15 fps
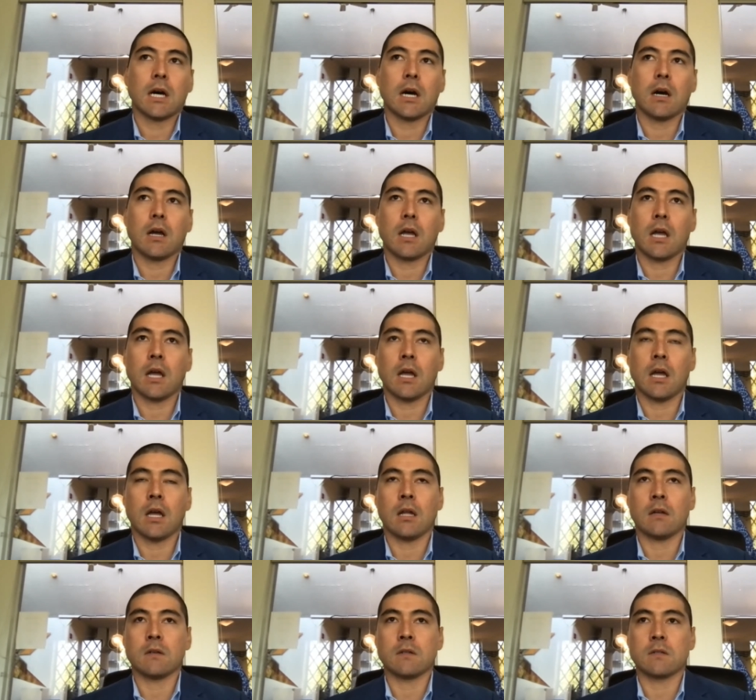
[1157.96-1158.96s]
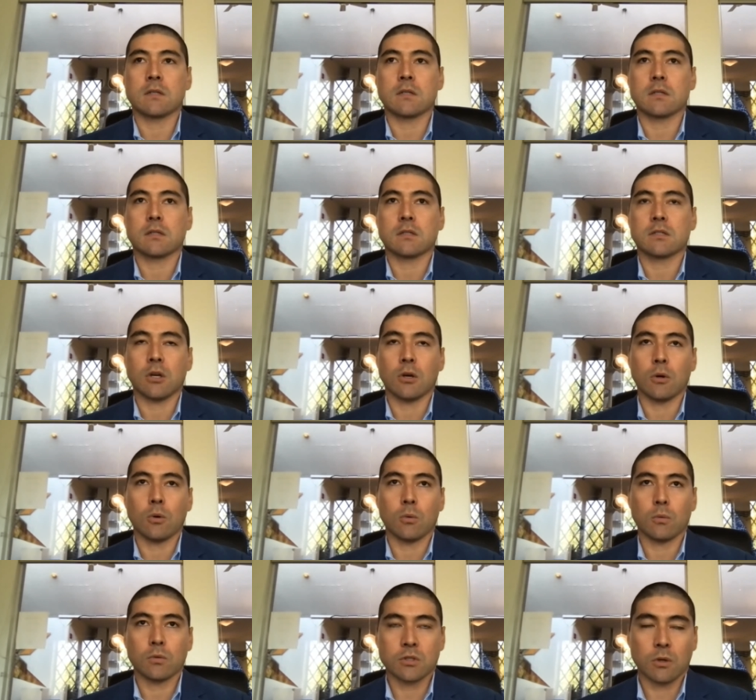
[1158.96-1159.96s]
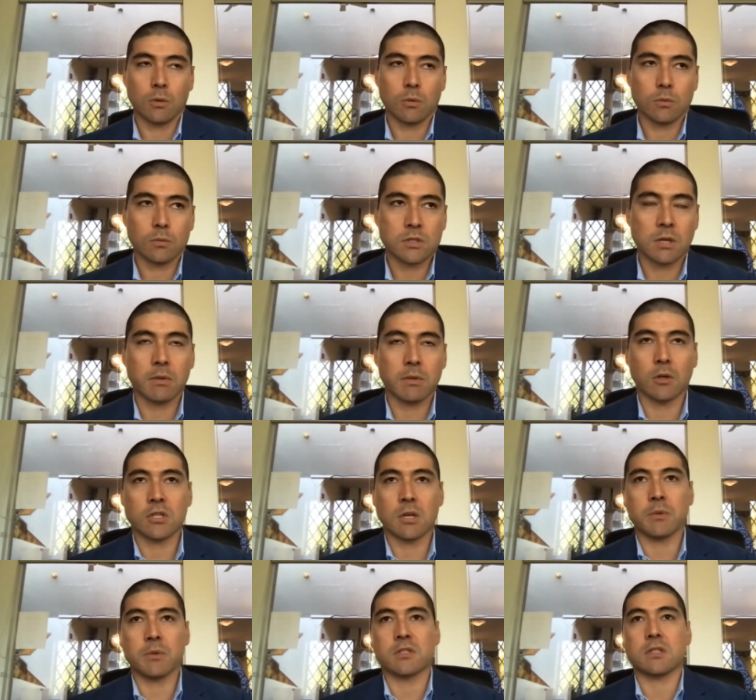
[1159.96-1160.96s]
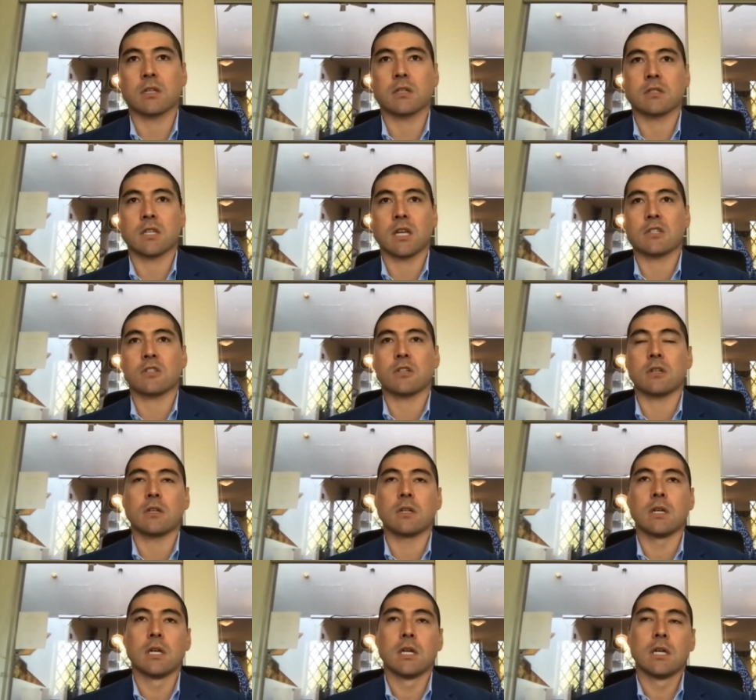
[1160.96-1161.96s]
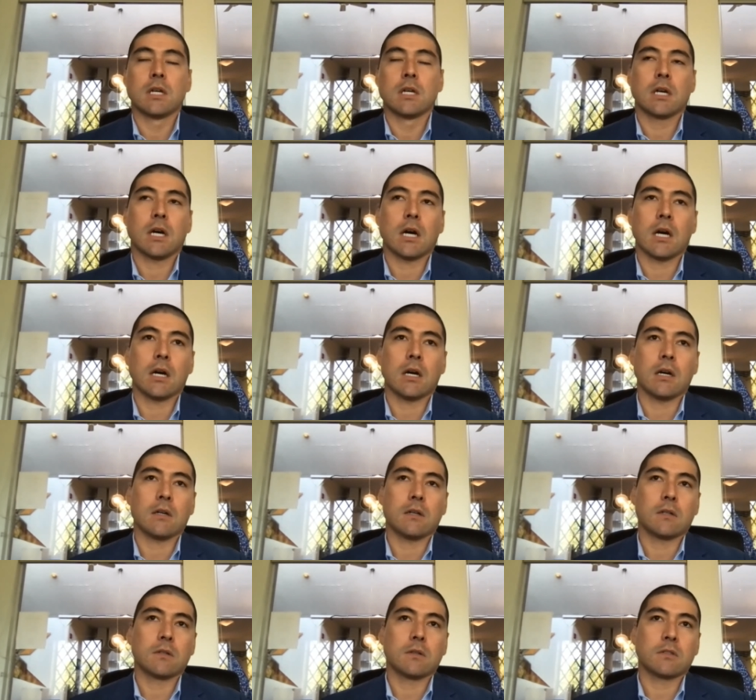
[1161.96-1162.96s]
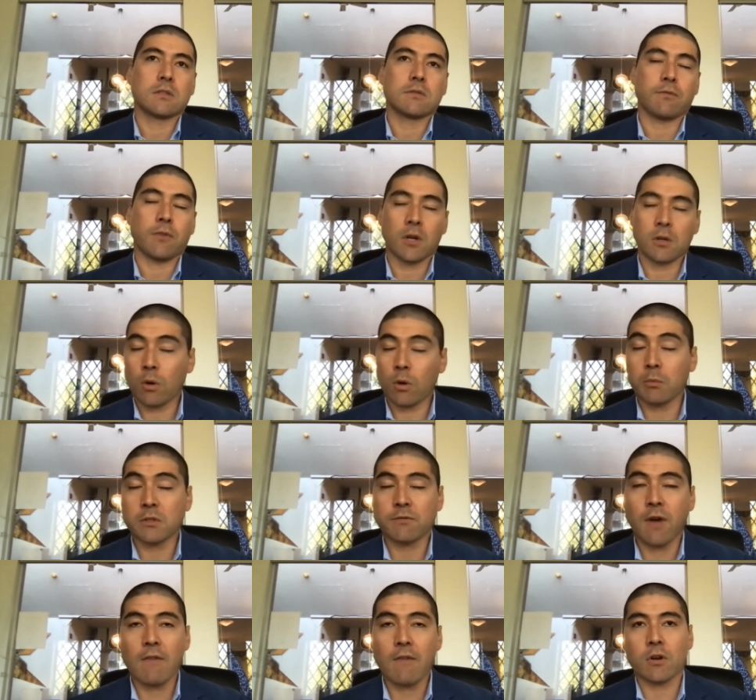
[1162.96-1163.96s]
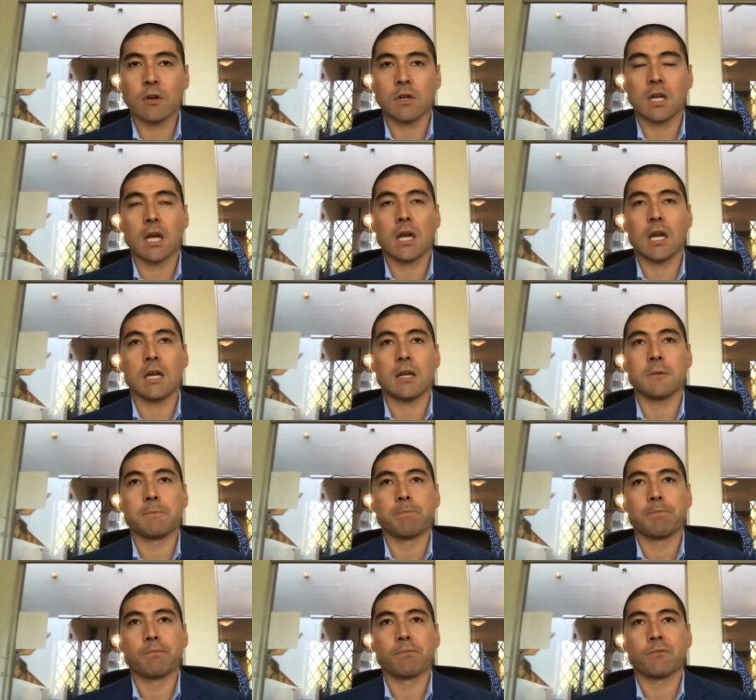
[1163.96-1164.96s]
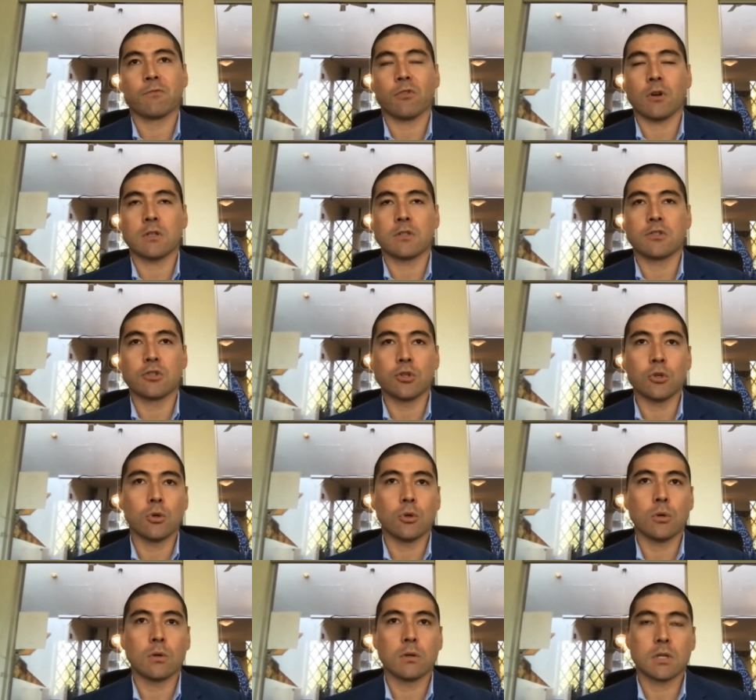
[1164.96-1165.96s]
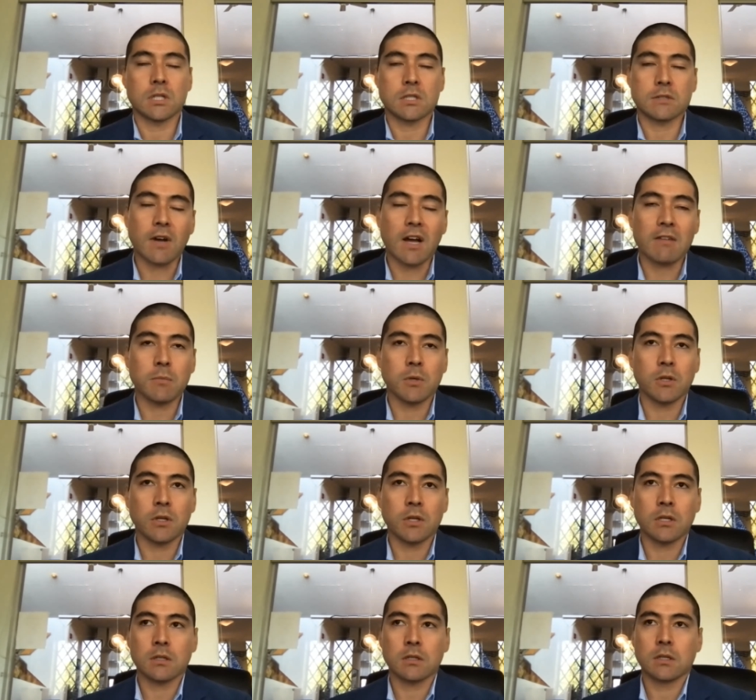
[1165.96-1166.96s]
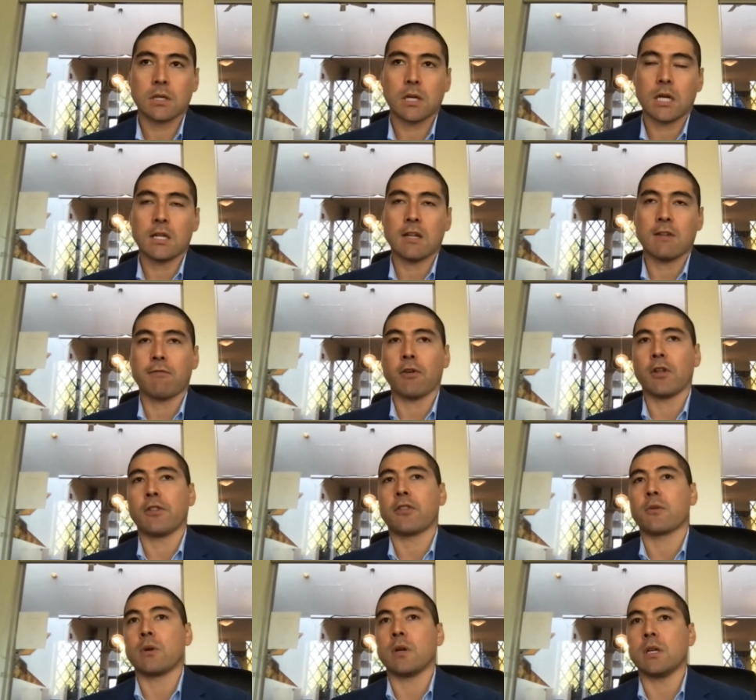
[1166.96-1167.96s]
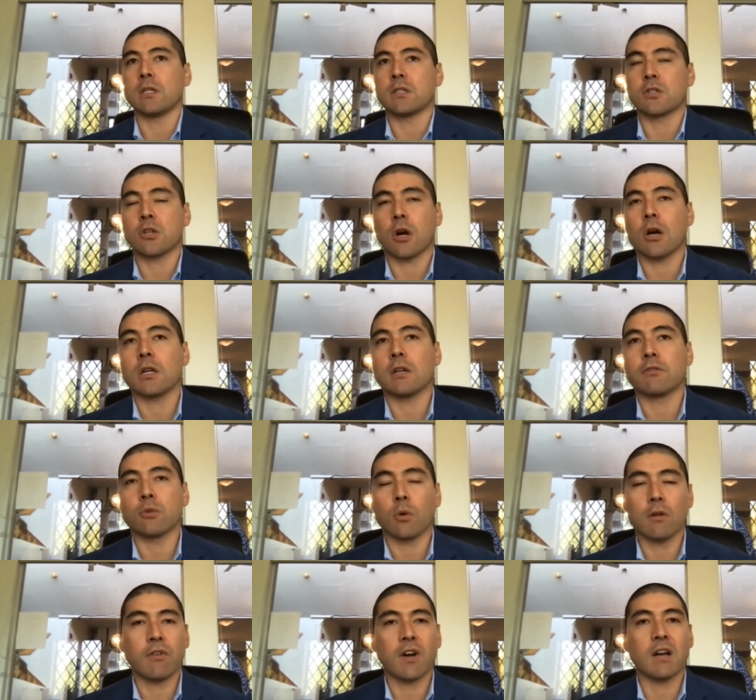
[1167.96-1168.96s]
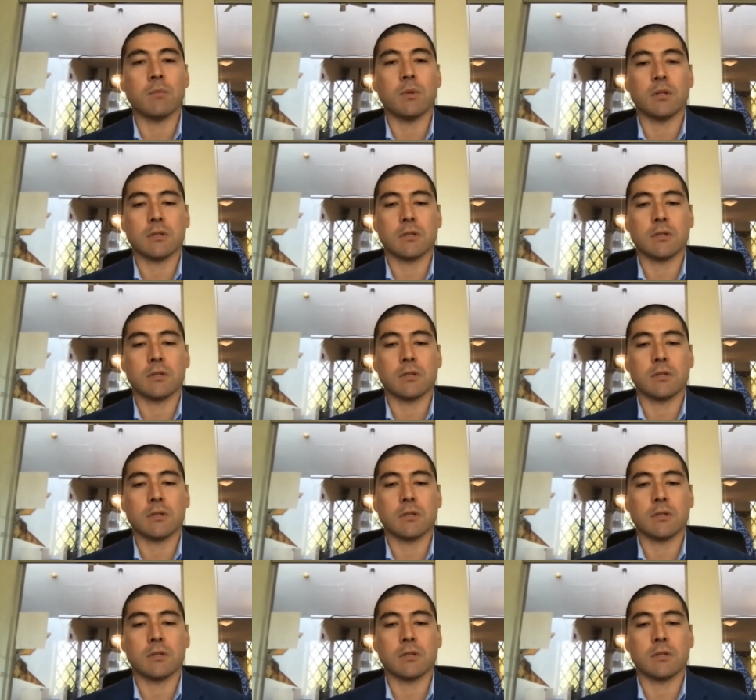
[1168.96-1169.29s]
And so summing those up in succession, Fund 1 was 500K, Fund 2 is 5 million, and then Fund 3 is a target of 25 million.